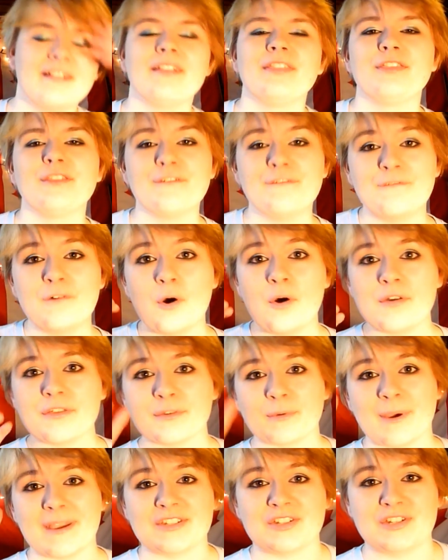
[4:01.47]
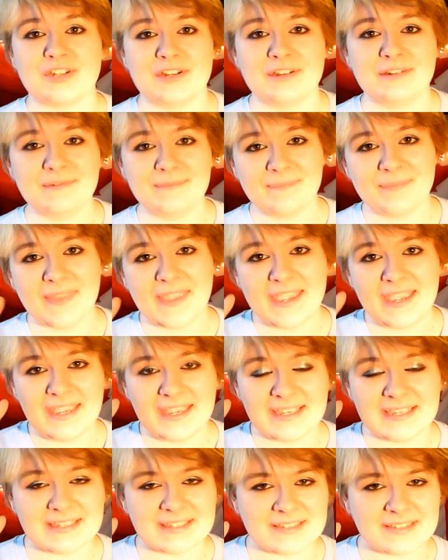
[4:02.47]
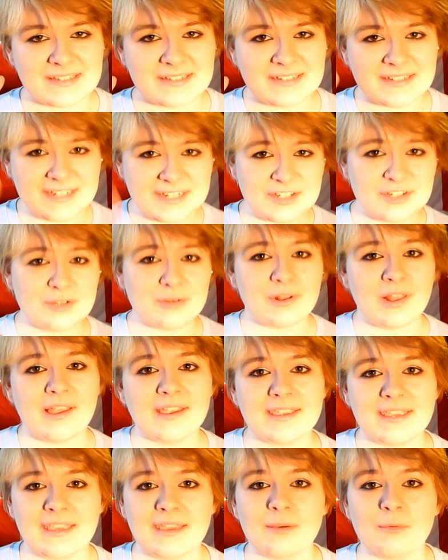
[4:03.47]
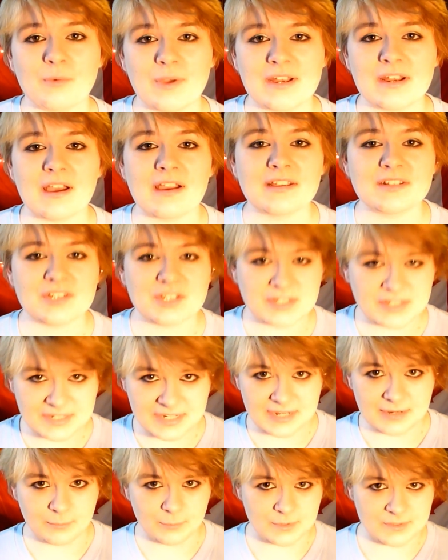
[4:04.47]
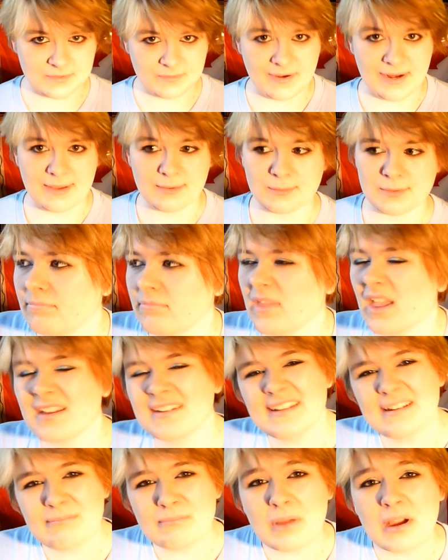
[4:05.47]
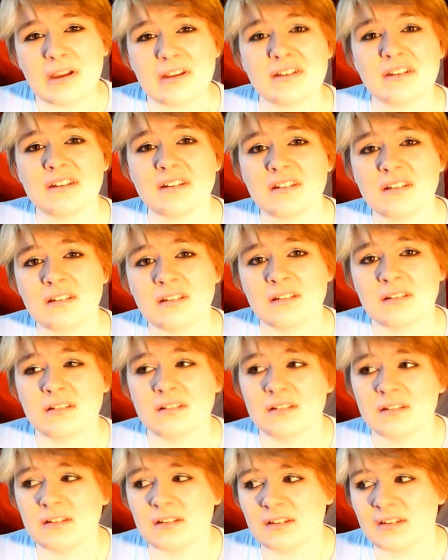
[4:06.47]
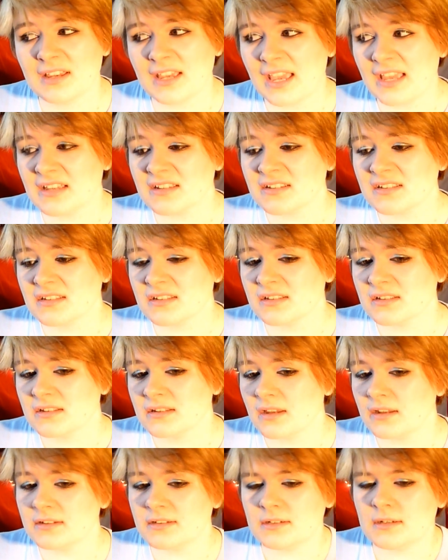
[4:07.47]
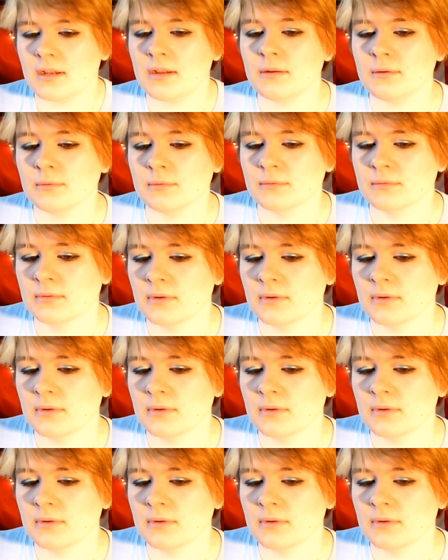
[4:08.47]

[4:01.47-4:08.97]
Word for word: The fourth question is Did you like it when iJustine was around? I didn't mind her, I guess. I don't know.